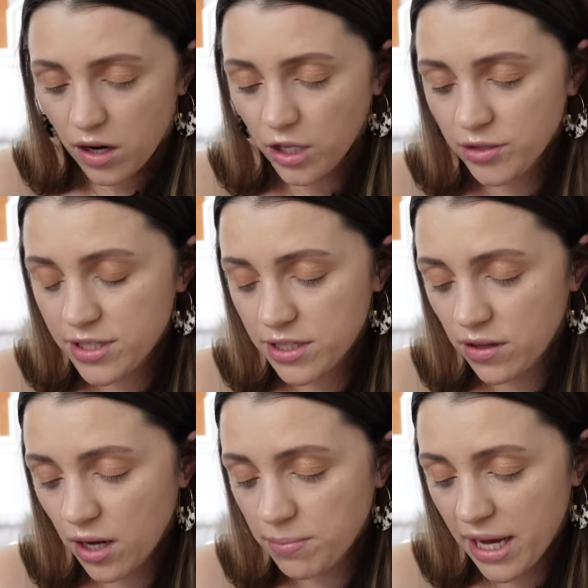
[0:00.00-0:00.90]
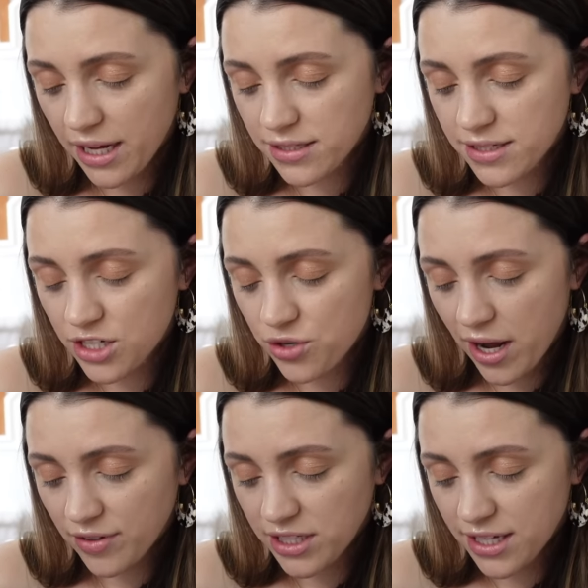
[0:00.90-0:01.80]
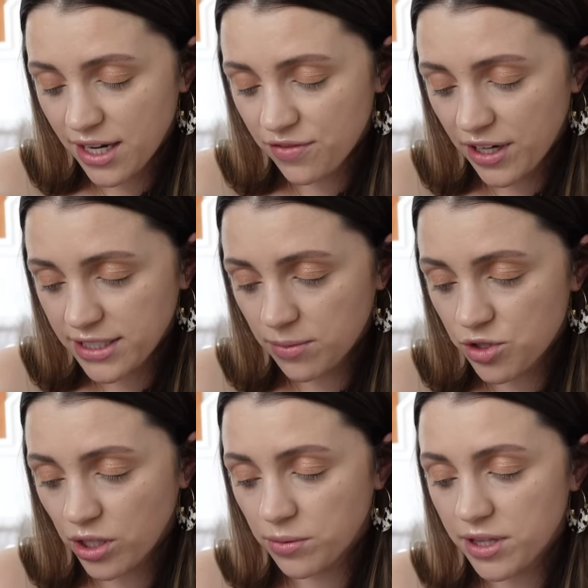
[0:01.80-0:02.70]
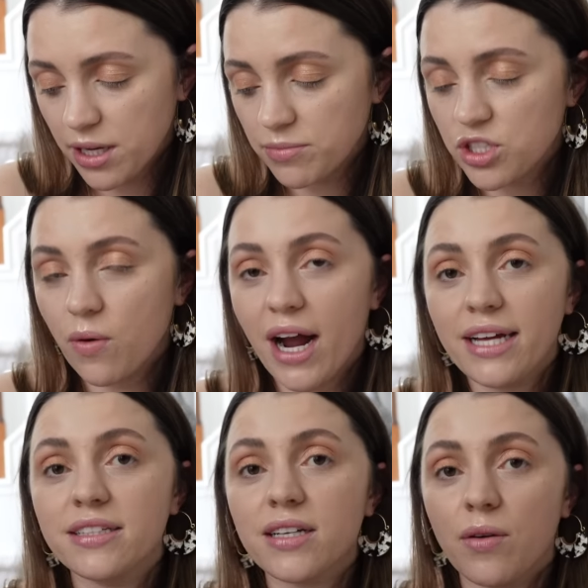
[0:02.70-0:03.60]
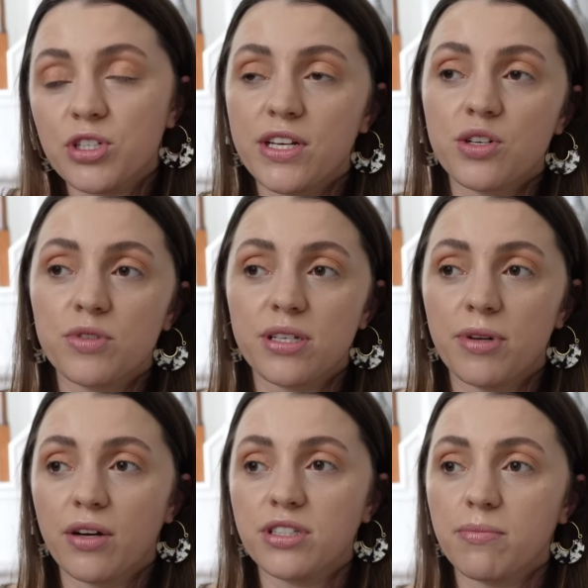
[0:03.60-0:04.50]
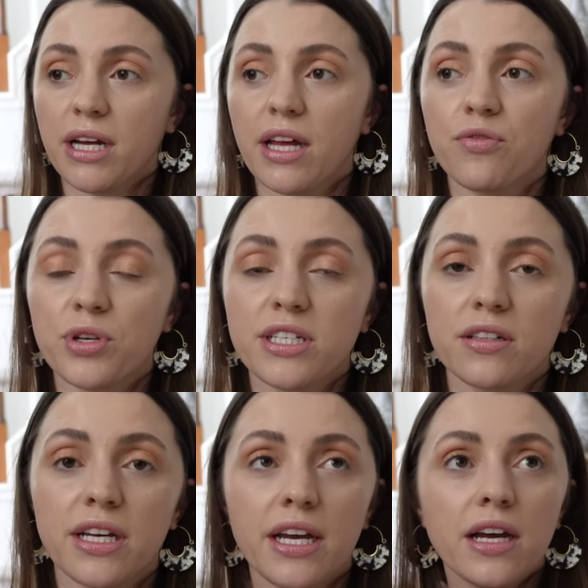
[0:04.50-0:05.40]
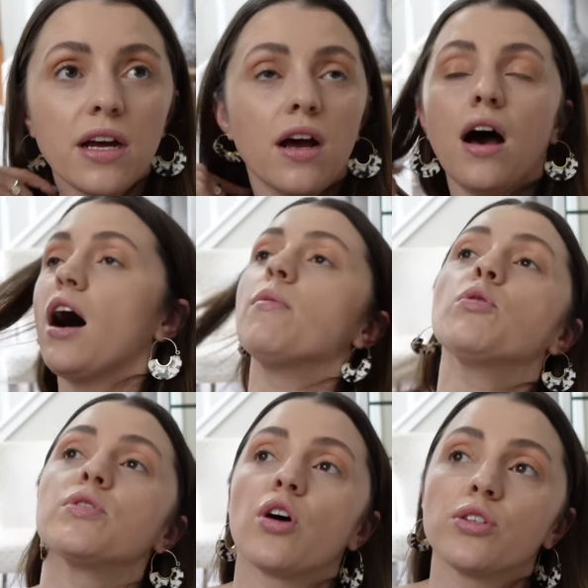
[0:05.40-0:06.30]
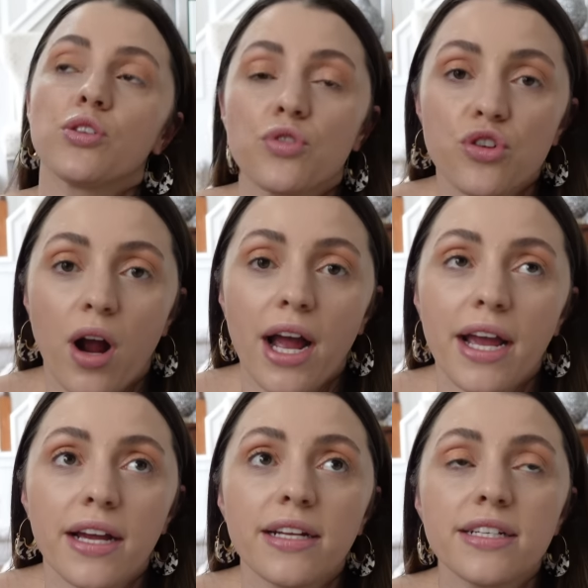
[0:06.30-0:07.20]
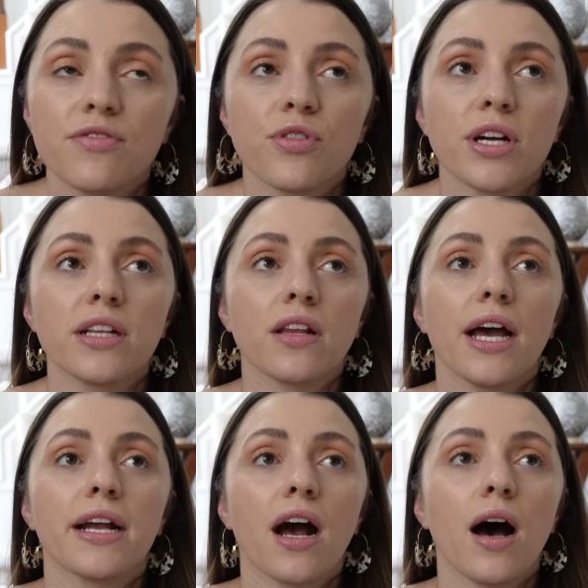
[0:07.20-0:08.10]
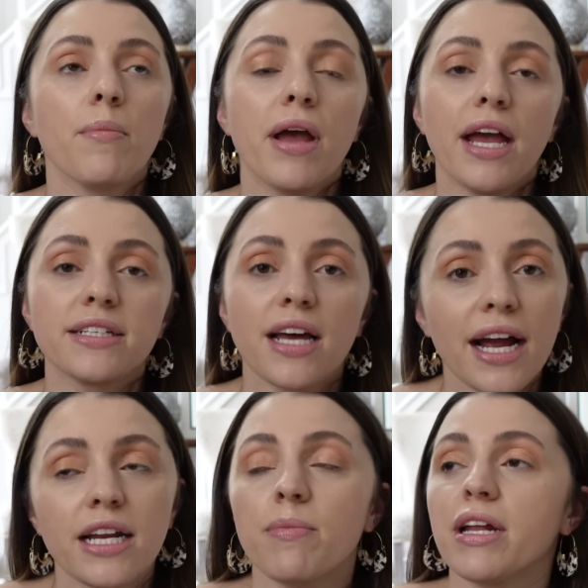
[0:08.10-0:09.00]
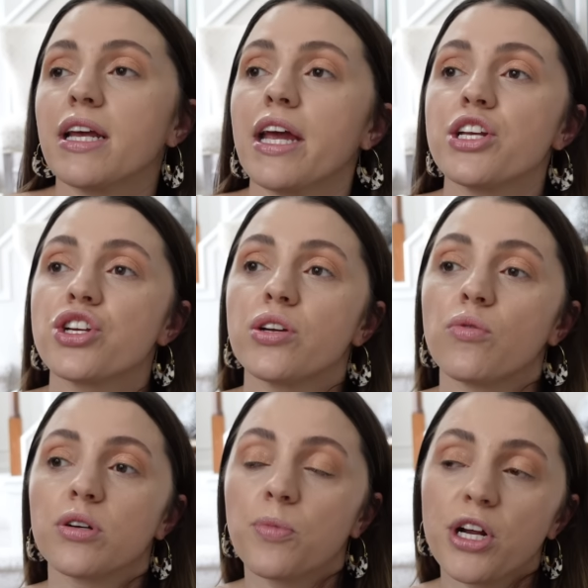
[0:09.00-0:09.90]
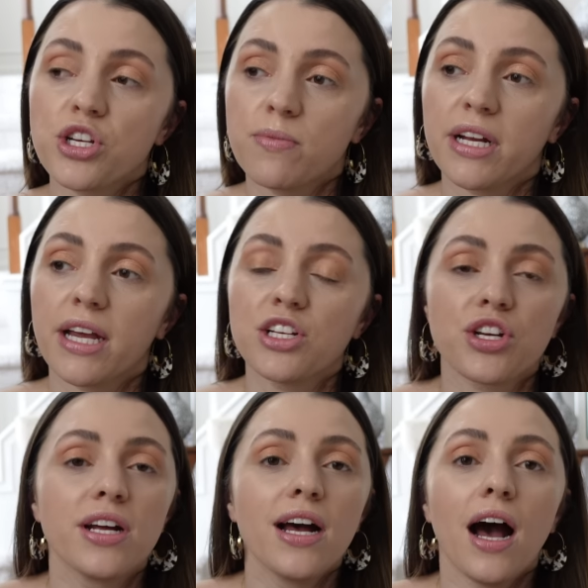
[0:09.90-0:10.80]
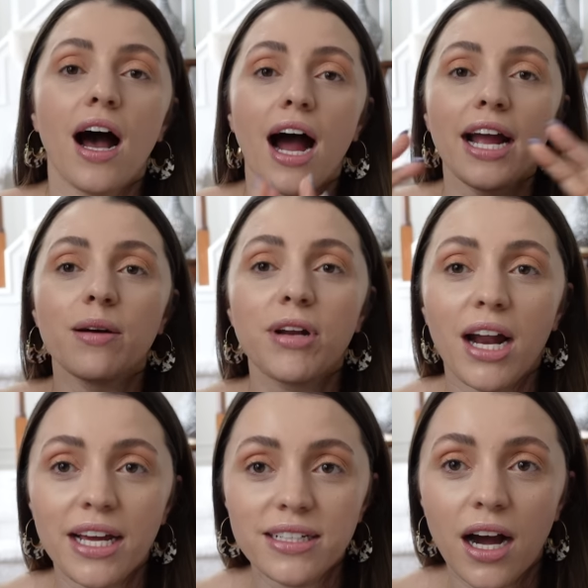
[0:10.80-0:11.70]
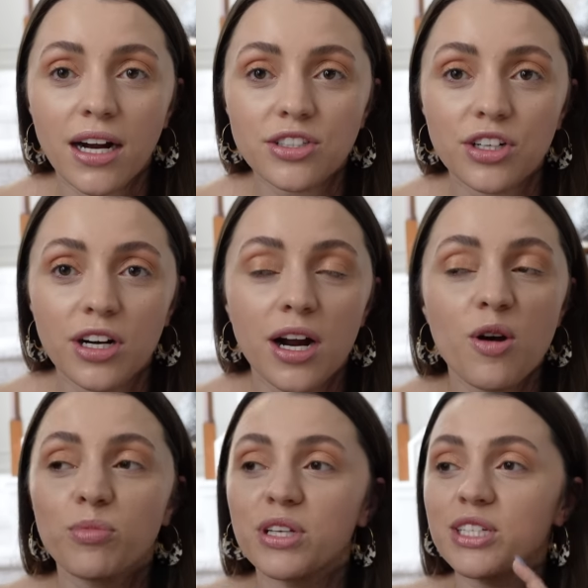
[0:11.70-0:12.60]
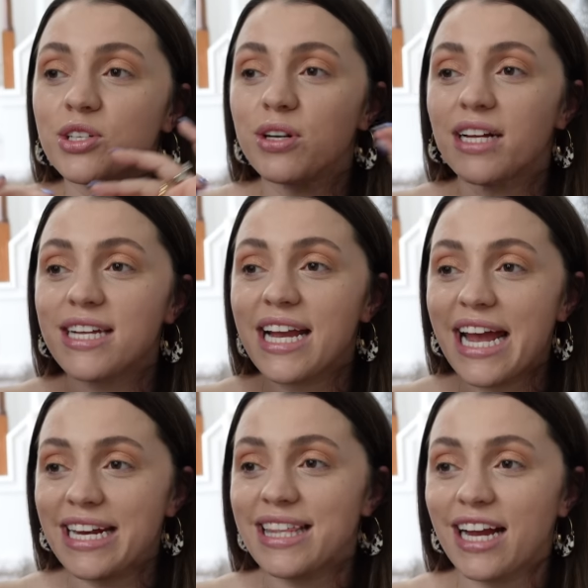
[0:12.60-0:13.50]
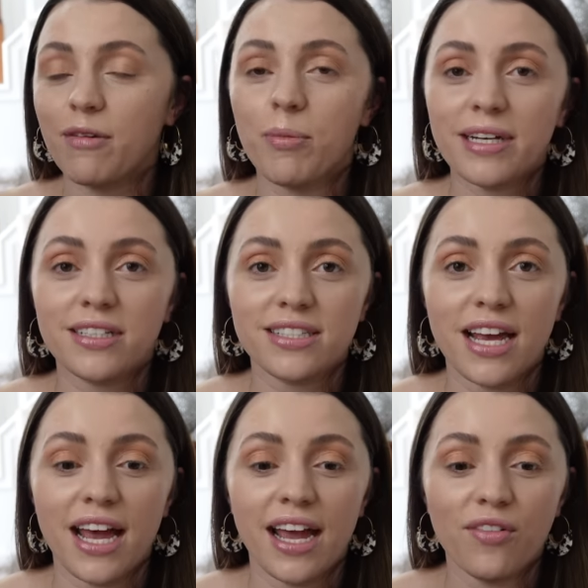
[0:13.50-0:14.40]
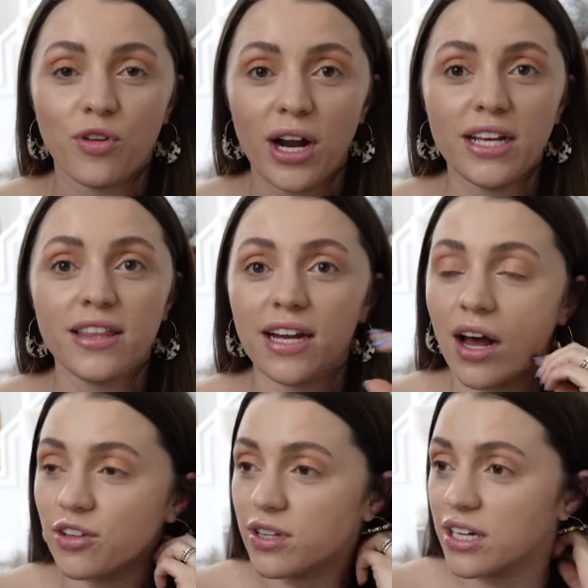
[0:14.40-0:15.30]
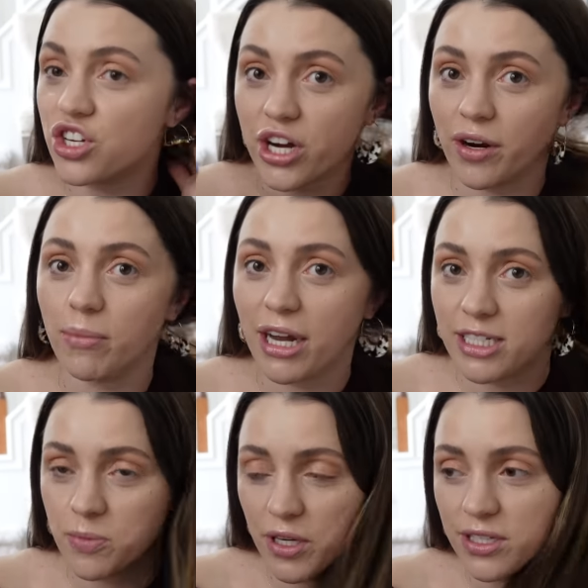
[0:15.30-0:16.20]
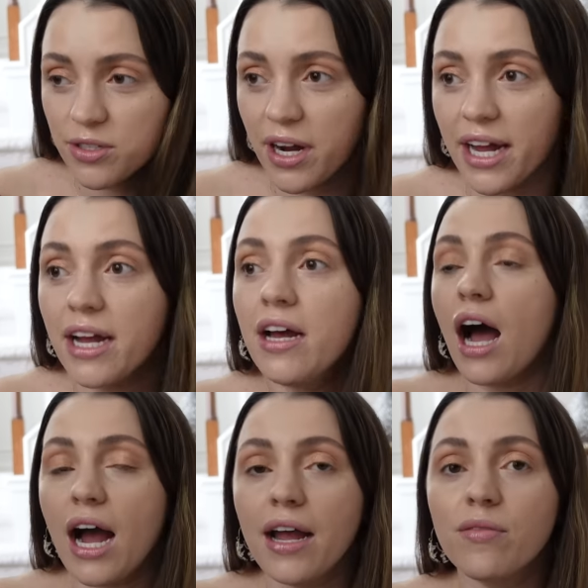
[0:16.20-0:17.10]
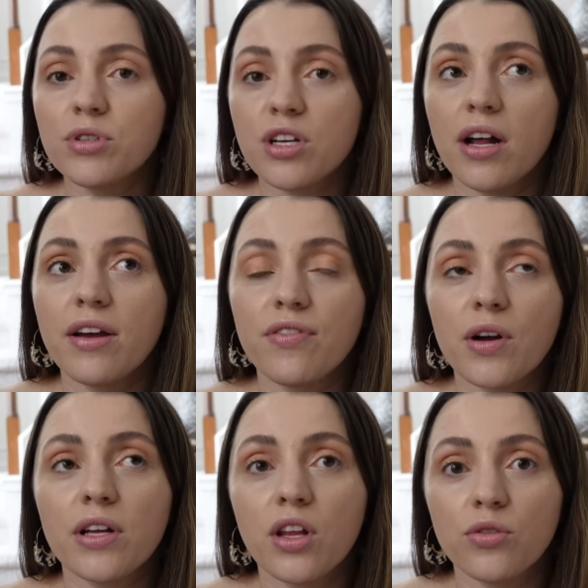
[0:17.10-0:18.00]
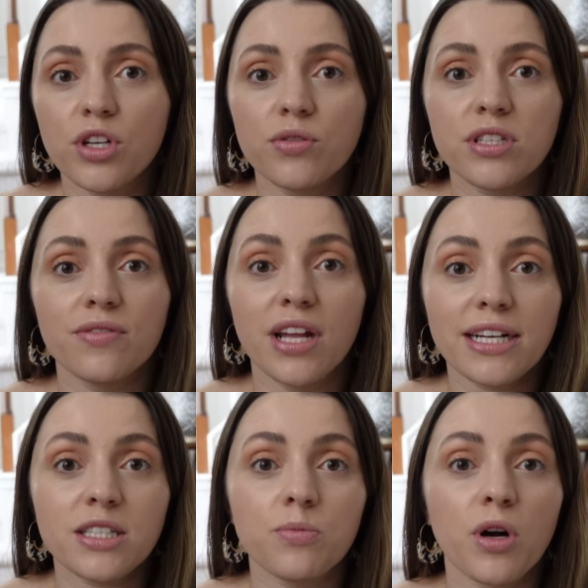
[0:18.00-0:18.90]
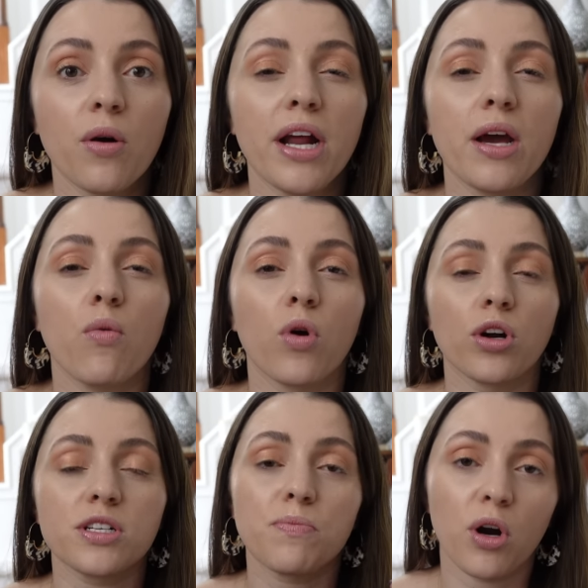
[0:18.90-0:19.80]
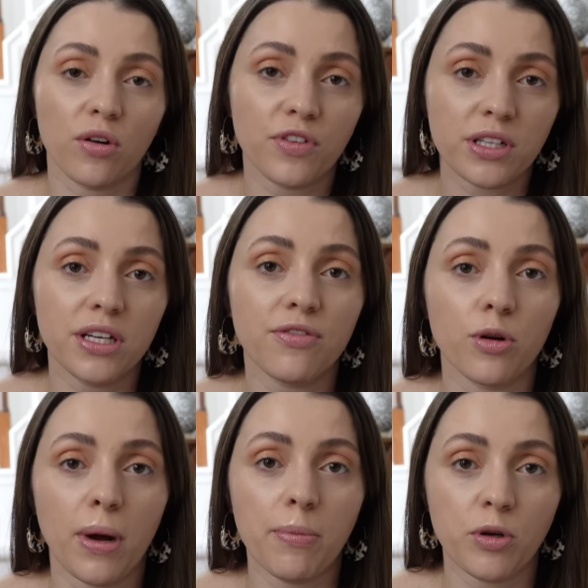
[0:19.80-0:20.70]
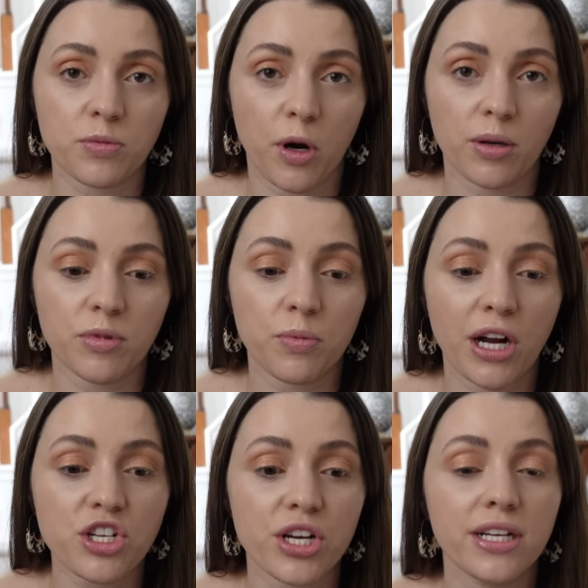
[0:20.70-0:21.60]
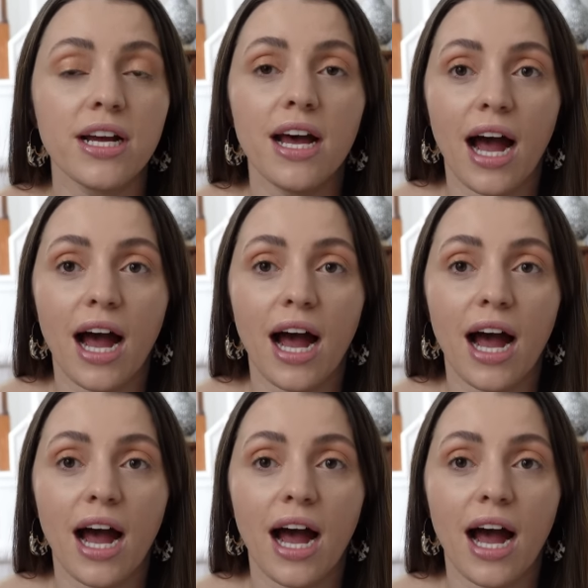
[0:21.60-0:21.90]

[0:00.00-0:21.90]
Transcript: Are you still on meds? Did you have any side effects? I'm struggling with them. So I had this conversation with someone else in my life recently um, who was also trying different, like, um, anxiety medication or depression medication. I am not a doctor. Please do not take anything I'm about to say for anything other than sharing my experience, okay? I was on a very low dose of Lexapro, and it worked perfectly for my postpartum depression.